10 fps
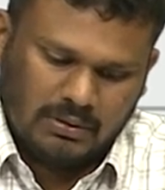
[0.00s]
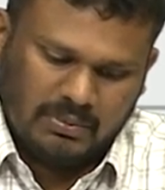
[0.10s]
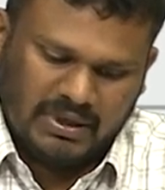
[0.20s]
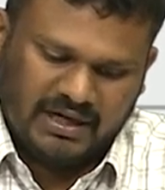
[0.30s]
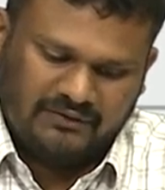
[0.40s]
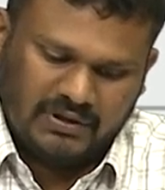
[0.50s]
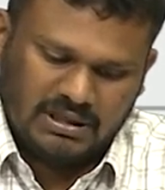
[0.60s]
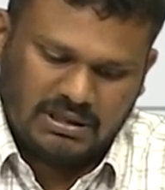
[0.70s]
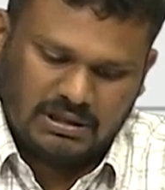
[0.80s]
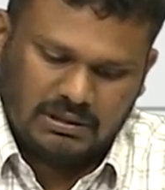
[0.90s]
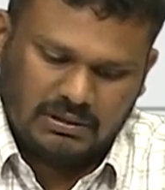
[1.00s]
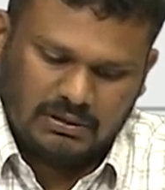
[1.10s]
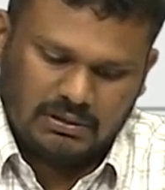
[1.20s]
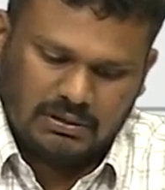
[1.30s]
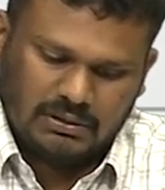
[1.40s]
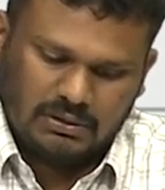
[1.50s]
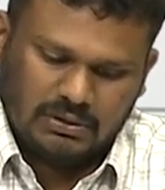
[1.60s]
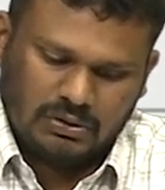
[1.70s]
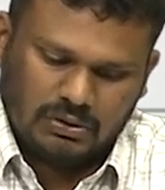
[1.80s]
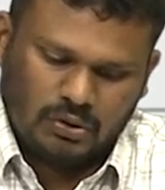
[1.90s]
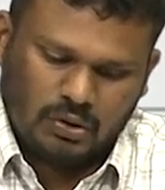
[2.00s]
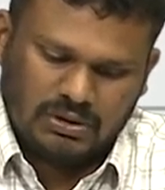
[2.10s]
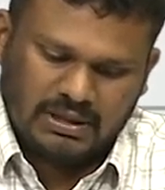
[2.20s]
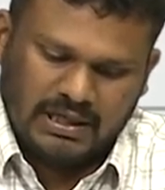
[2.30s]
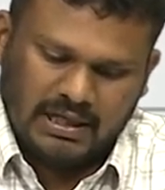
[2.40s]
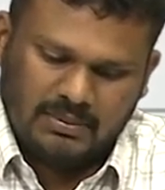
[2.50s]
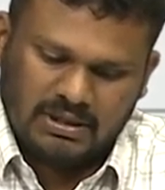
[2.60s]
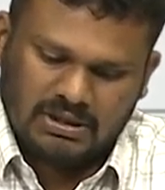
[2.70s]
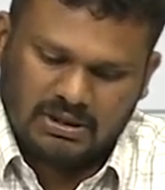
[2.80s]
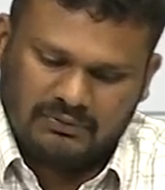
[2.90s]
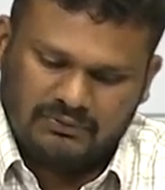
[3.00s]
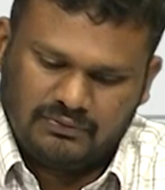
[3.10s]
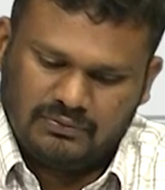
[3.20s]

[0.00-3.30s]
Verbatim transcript: by definition those elements of